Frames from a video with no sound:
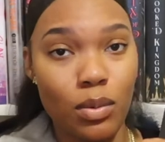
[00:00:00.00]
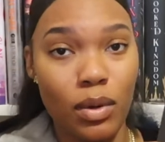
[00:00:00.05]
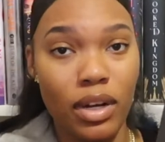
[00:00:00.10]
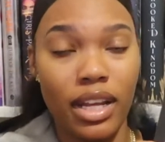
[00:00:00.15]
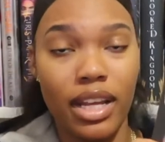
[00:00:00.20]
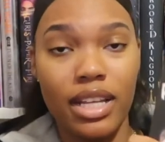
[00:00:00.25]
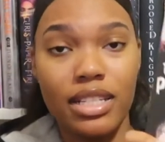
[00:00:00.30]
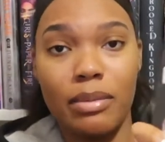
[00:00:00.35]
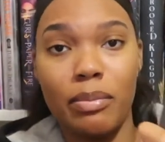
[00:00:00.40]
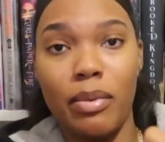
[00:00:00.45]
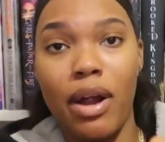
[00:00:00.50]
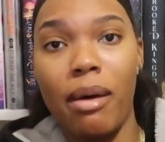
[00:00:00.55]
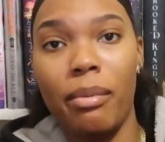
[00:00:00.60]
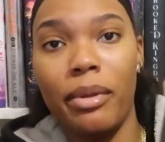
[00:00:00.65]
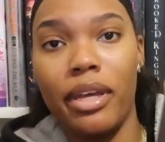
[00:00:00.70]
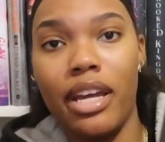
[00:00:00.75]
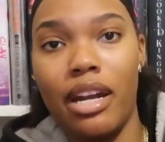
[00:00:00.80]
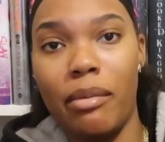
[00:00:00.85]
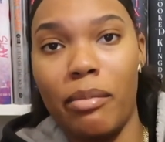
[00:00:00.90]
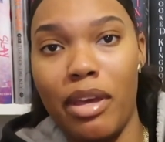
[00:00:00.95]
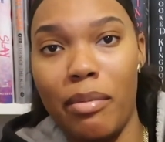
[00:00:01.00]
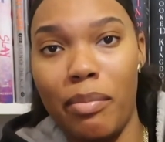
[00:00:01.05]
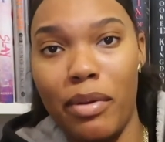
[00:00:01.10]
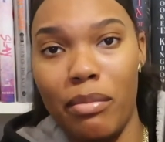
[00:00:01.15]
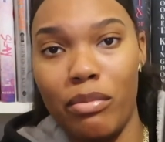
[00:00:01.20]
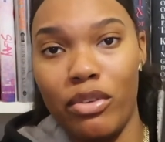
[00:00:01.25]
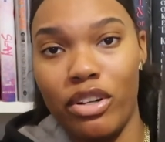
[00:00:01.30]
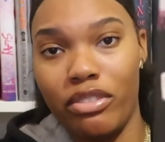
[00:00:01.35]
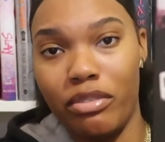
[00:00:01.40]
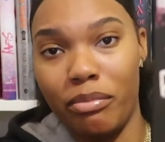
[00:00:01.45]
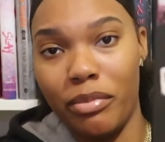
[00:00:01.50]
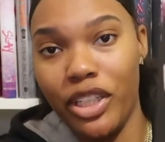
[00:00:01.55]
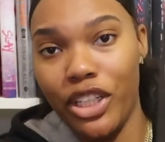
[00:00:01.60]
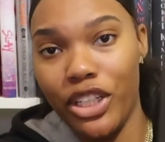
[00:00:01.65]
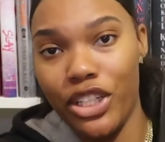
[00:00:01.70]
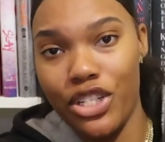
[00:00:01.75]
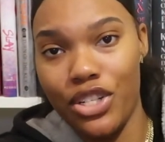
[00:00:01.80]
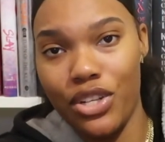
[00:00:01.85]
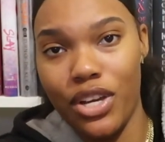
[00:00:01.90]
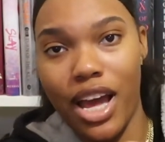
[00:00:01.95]
one is probably gonna be a bit more
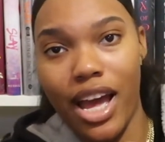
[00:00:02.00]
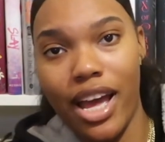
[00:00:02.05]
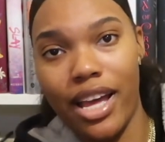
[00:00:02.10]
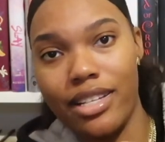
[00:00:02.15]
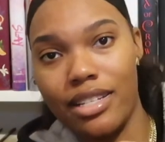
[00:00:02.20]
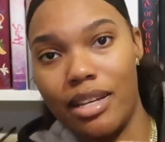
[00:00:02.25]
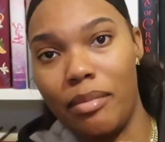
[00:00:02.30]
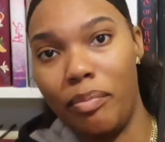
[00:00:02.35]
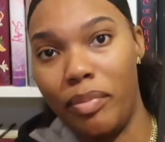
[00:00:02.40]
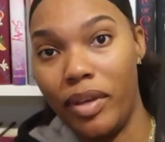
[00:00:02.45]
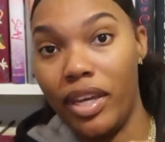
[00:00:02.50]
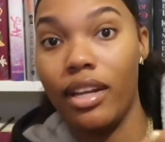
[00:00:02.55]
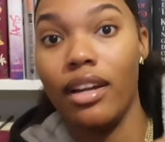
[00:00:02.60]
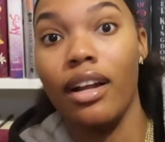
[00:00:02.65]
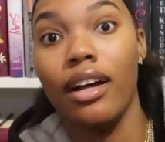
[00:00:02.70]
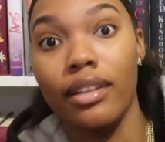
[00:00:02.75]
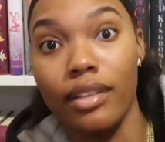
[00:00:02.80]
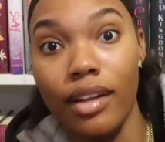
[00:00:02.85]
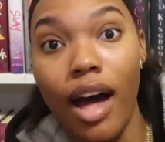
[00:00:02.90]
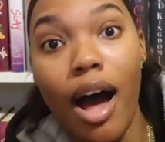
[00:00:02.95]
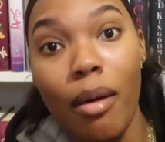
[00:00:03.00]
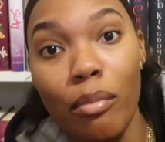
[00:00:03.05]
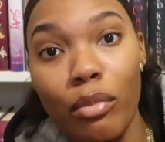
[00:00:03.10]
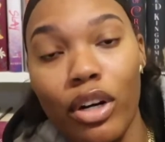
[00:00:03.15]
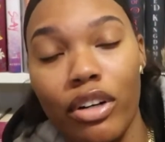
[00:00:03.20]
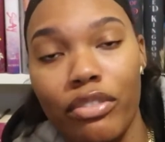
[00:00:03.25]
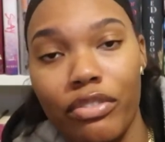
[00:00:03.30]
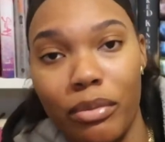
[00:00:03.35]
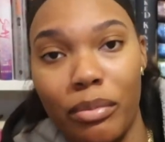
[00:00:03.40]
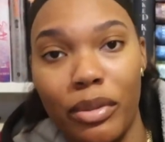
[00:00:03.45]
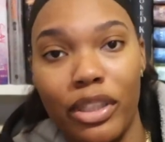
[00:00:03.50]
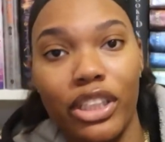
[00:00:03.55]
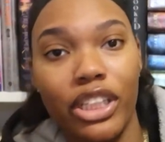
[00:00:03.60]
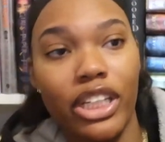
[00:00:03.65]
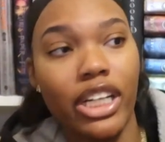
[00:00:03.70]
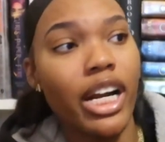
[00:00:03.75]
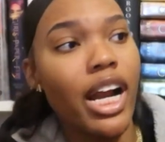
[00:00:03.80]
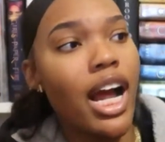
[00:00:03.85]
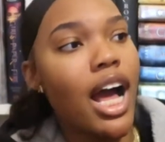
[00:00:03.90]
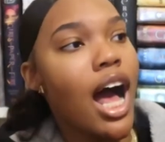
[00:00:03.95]
familiar to you guys, a lot more
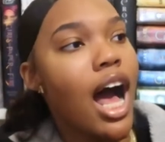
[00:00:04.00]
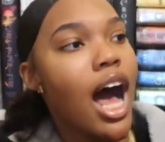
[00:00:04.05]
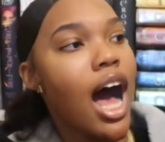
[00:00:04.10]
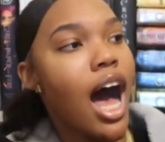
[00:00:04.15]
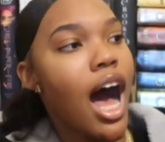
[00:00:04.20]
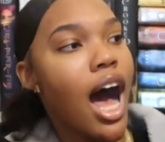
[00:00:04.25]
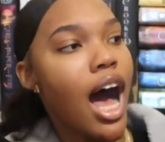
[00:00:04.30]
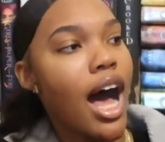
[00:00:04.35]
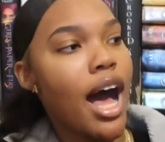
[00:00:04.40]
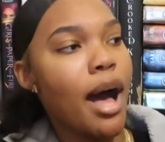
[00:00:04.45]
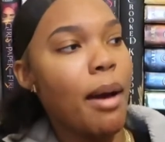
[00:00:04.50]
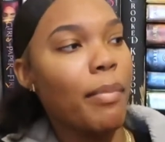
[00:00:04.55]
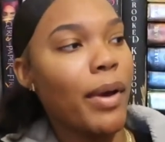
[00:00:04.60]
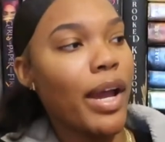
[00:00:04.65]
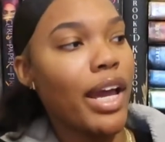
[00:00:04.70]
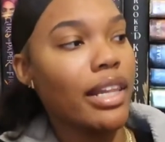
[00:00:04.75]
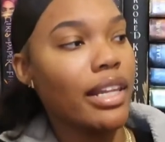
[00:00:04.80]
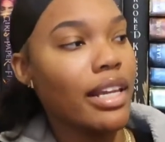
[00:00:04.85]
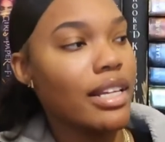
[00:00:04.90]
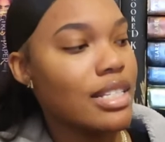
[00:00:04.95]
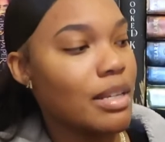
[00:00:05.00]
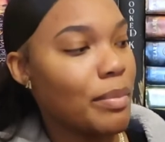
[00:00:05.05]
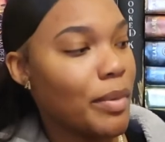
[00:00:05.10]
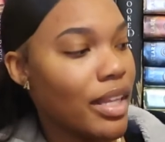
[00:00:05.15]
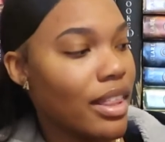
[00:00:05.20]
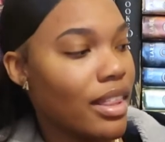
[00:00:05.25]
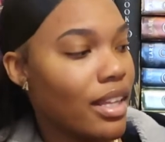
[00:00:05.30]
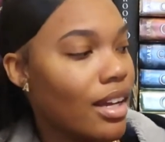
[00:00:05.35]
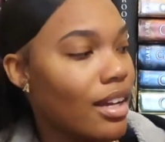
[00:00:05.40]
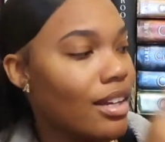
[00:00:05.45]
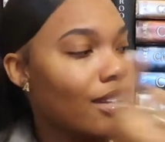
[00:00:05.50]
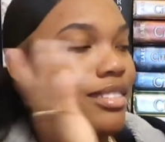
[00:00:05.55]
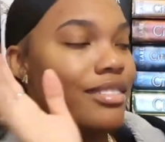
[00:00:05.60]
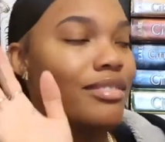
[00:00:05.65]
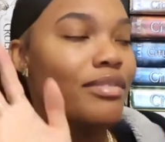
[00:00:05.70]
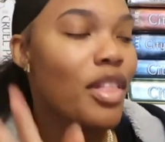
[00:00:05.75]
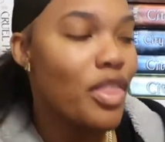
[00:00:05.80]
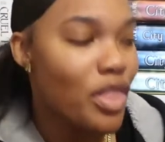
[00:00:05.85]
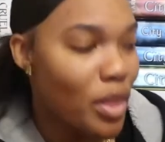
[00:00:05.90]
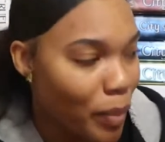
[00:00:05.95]
familiar, by Elizabeth,
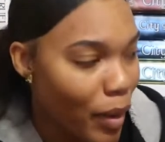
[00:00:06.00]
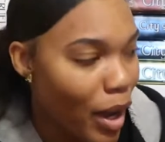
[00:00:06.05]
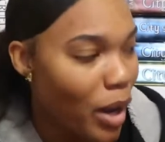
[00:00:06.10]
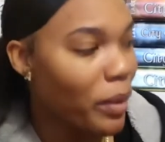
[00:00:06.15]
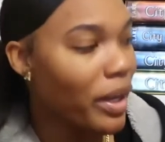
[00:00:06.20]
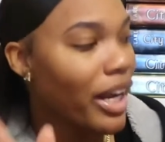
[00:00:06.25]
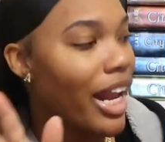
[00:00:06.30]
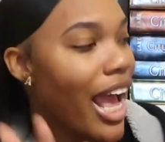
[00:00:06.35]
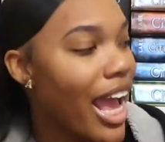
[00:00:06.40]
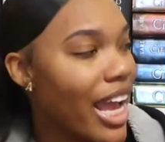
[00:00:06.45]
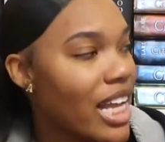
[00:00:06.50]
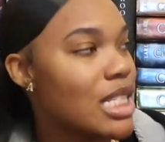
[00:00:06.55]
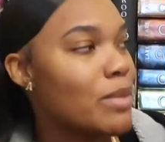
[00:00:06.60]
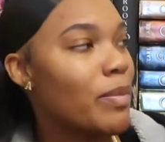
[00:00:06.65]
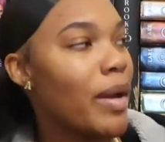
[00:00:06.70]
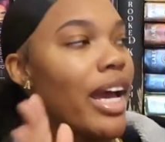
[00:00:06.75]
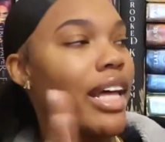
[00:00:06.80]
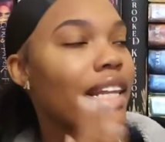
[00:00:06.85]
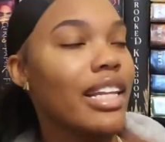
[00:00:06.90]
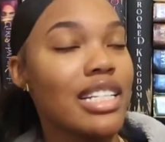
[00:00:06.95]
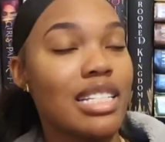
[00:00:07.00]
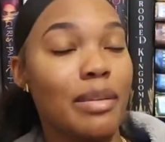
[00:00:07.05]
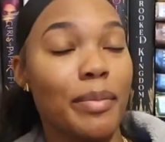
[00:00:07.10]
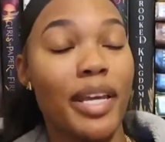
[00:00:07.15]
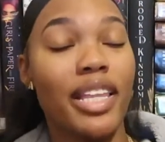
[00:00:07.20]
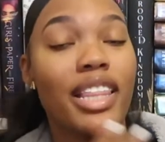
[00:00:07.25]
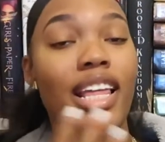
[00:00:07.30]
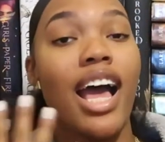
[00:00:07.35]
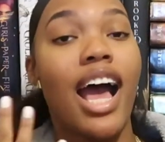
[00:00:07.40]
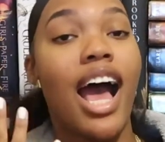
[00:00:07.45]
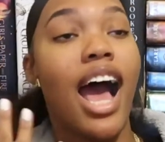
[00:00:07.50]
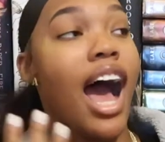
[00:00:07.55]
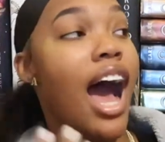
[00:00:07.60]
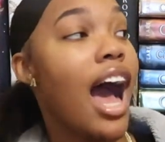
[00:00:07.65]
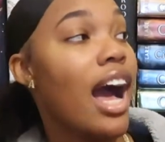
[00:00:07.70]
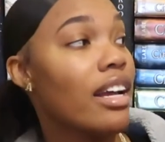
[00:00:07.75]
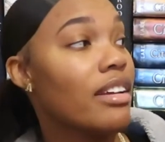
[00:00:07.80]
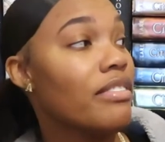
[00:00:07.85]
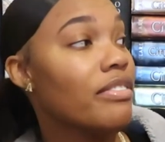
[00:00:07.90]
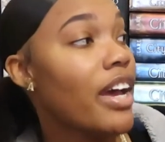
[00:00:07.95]
The Poet X by Elizabeth
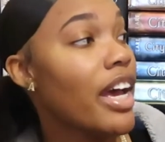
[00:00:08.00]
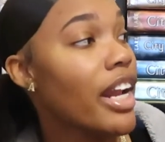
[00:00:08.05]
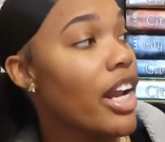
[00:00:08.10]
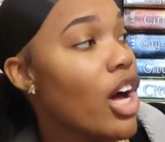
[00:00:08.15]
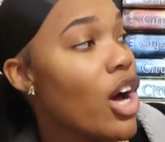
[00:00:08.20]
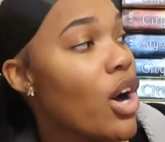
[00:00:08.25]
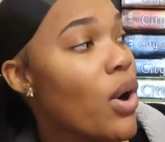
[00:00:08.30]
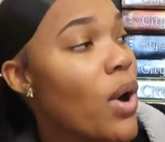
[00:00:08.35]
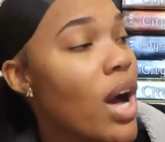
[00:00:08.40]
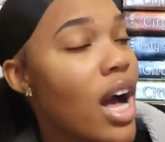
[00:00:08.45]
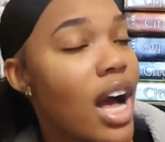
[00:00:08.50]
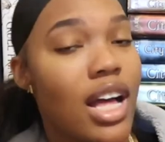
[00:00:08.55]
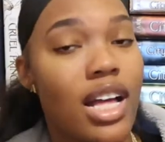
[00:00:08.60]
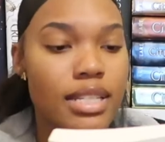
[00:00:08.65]
Acevedo.